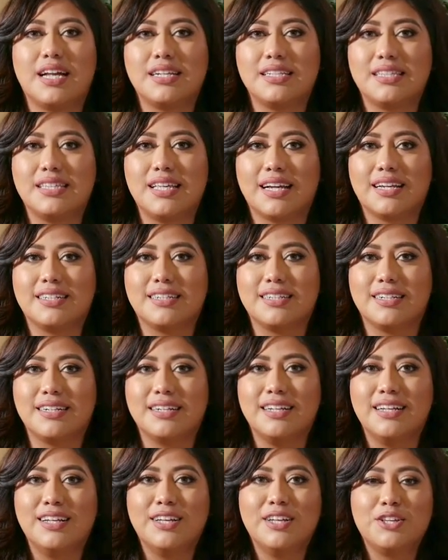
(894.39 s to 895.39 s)
the design
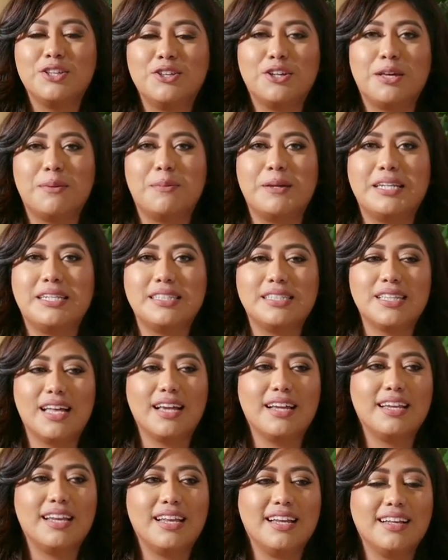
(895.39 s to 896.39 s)
sector. You could be
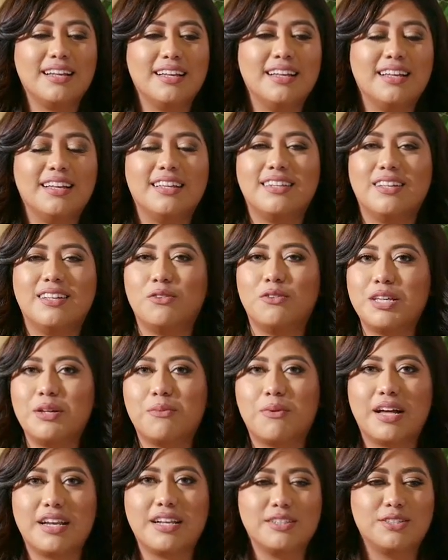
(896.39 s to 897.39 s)
designing not
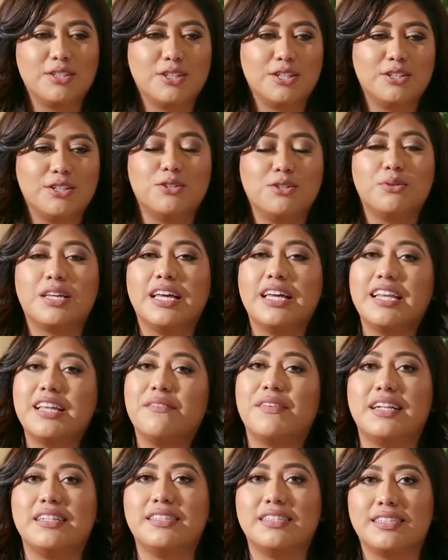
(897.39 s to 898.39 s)
only weddings, you could do
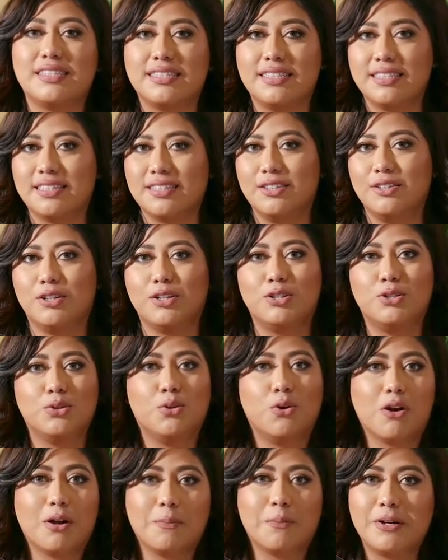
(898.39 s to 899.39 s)
kid events. You
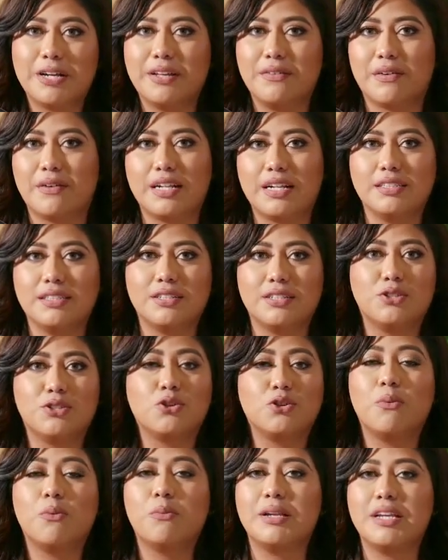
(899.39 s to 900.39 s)
could do corporate
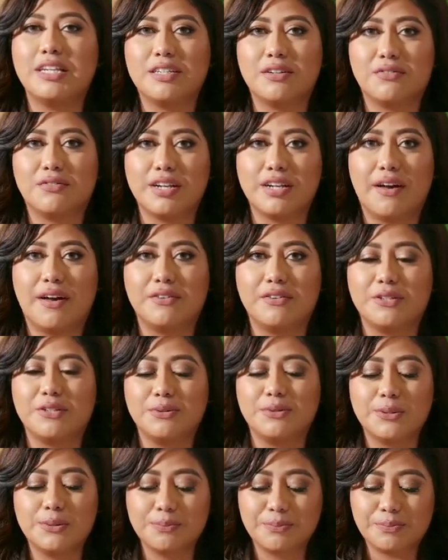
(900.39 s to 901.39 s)
events. There's so many different
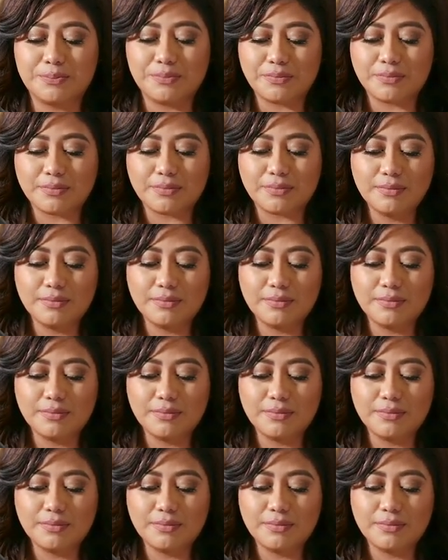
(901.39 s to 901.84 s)
avenues.